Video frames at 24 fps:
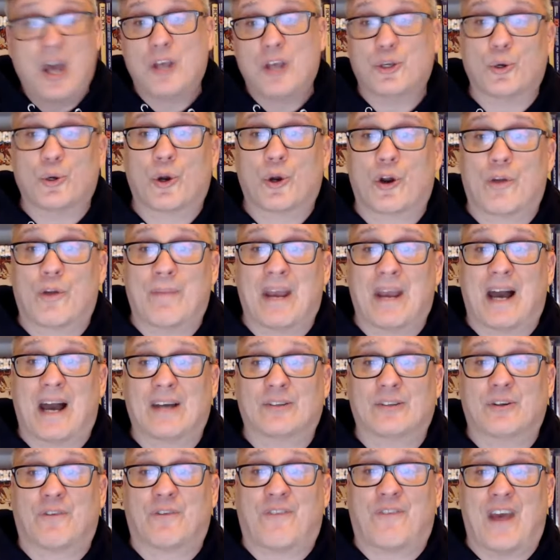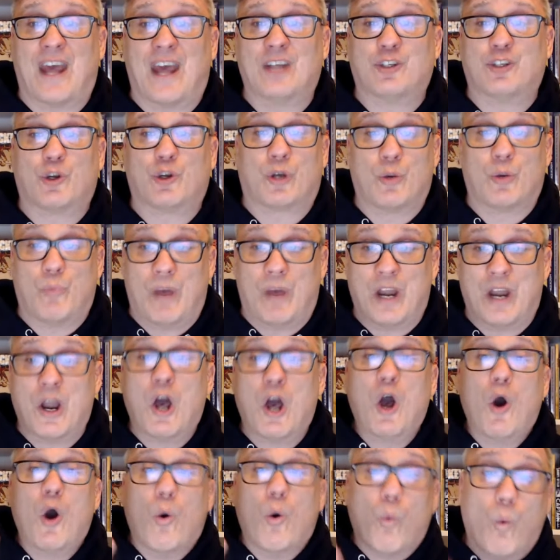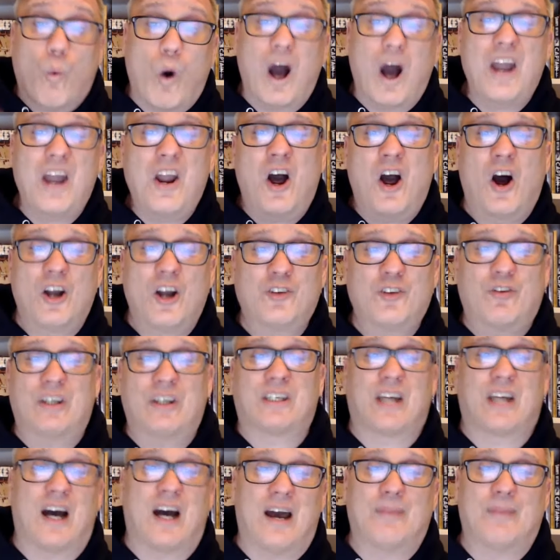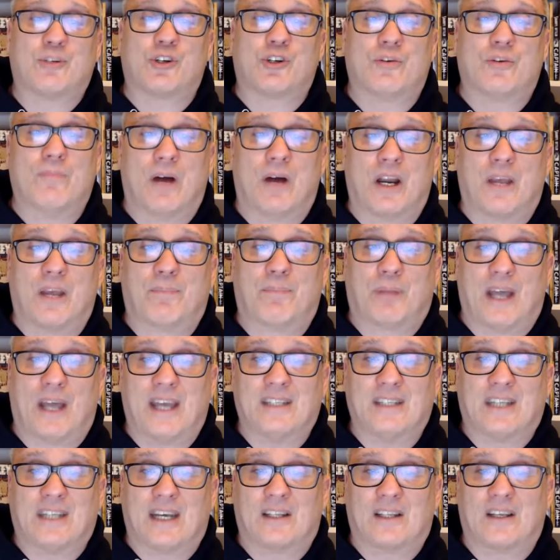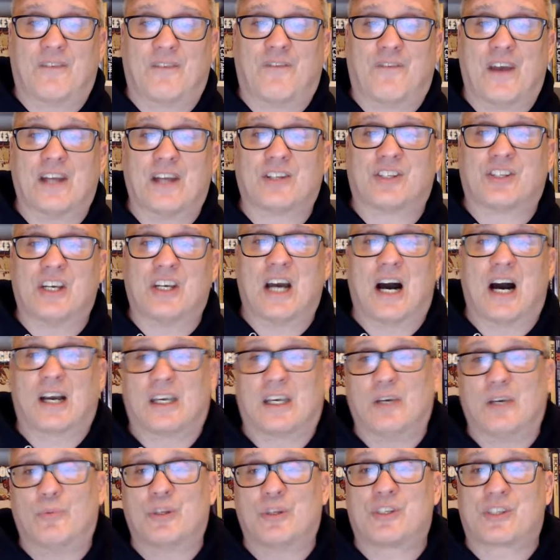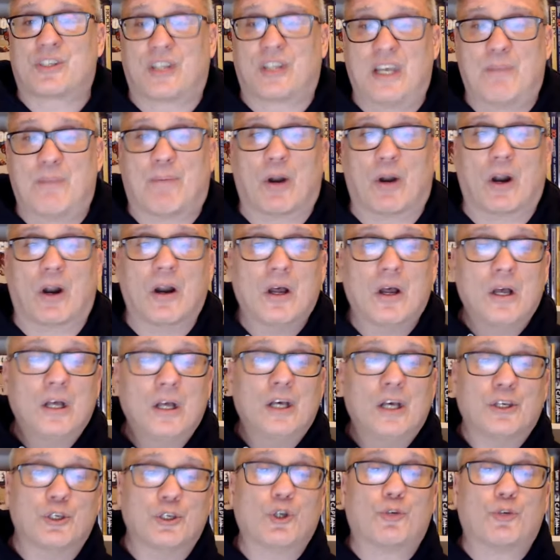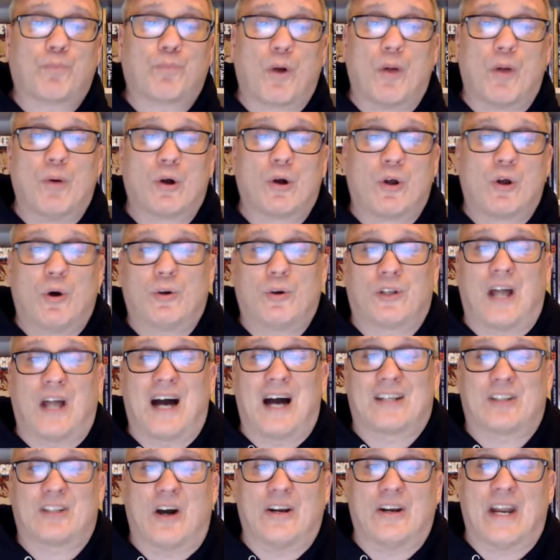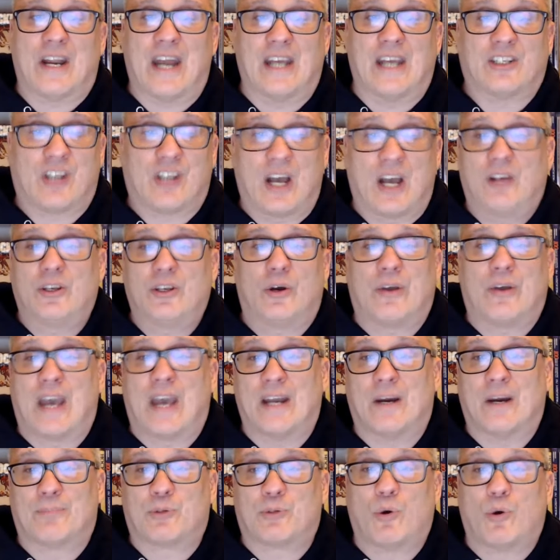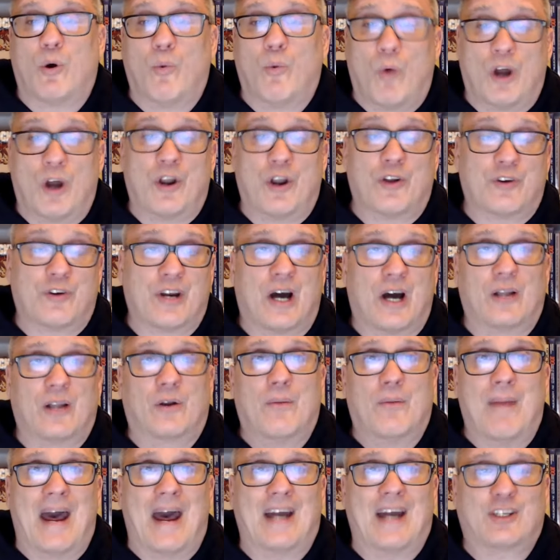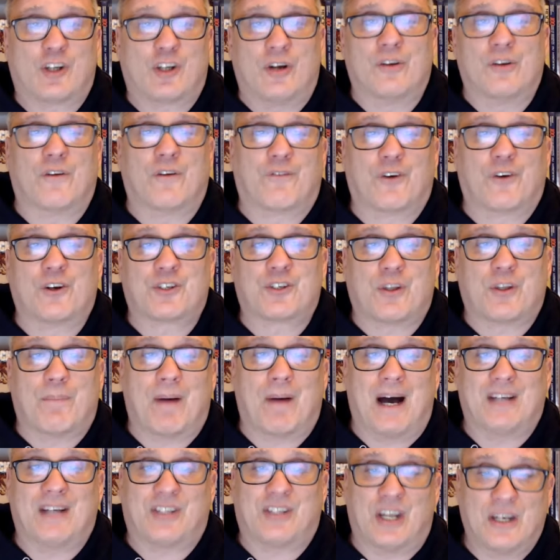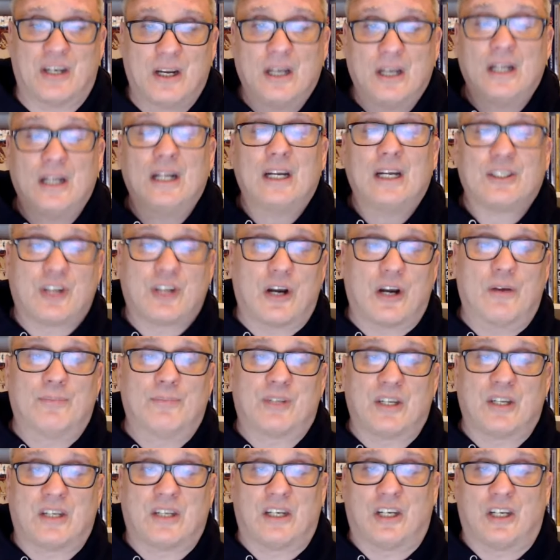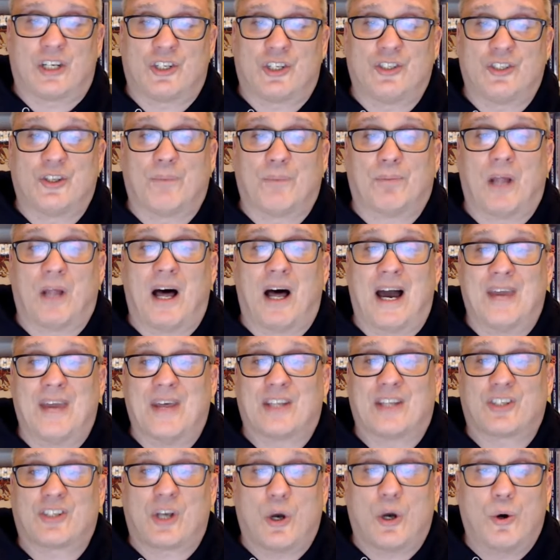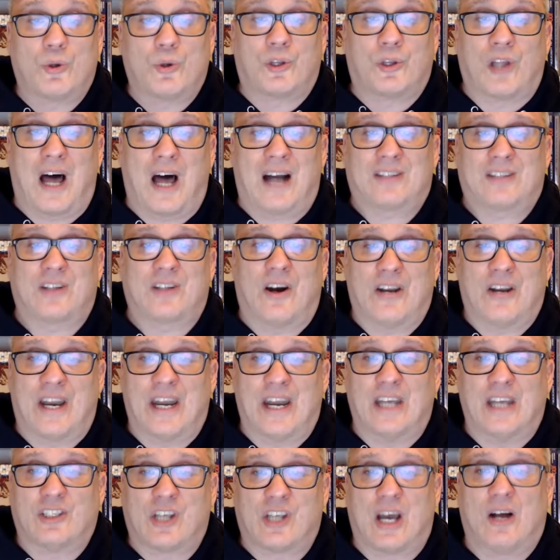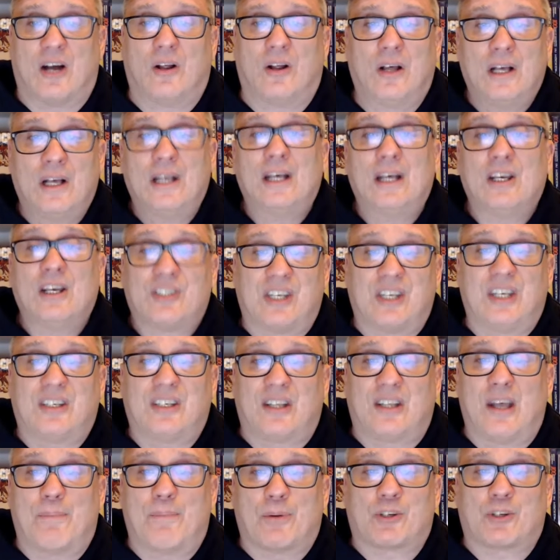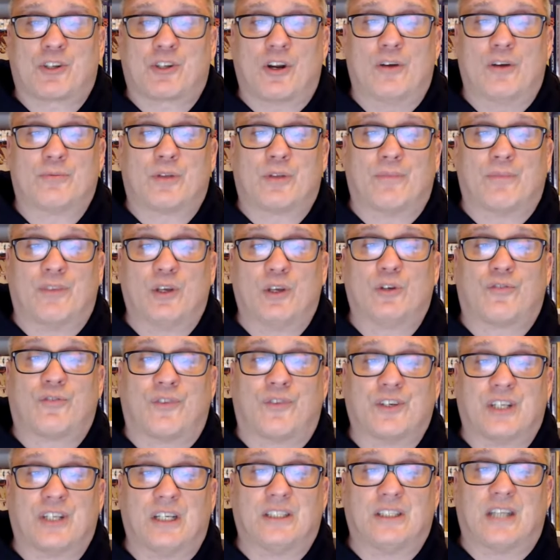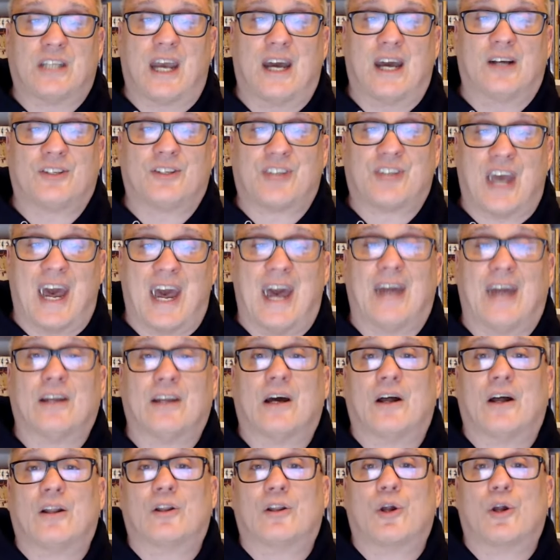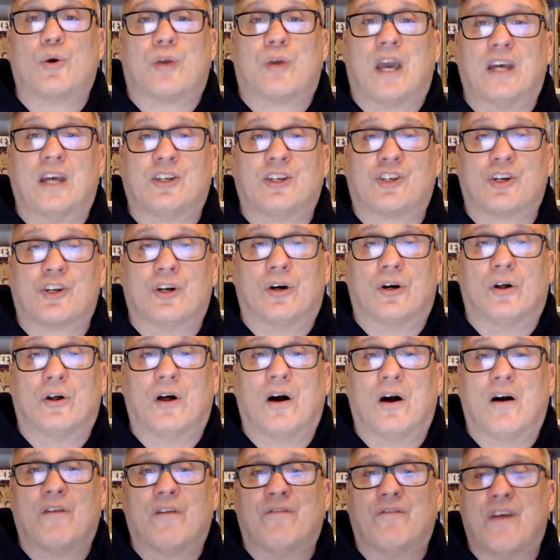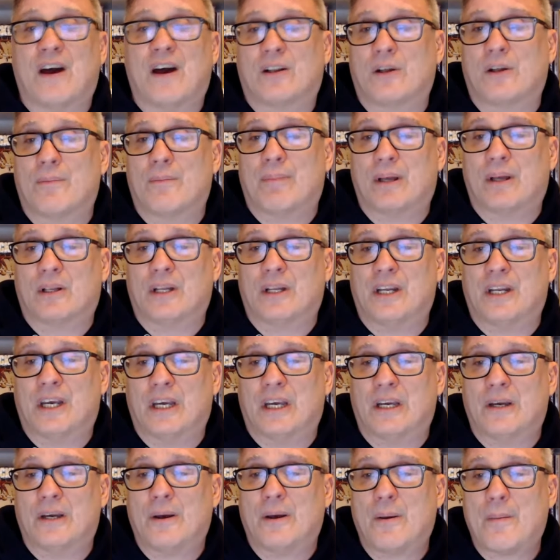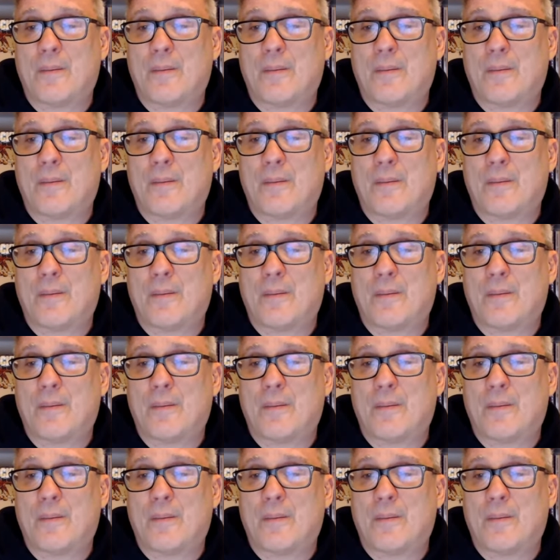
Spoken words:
You heard me, Islander fans. You can win 100 times your money playing daily fantasy hockey with Sleeper. Use promo code LOCKEDONNHL. You'll get up to a $100 match on your first deposit. Terms and conditions apply. That's code LOCKEDONNHL. See Sleeper's terms of use for details and locational availability.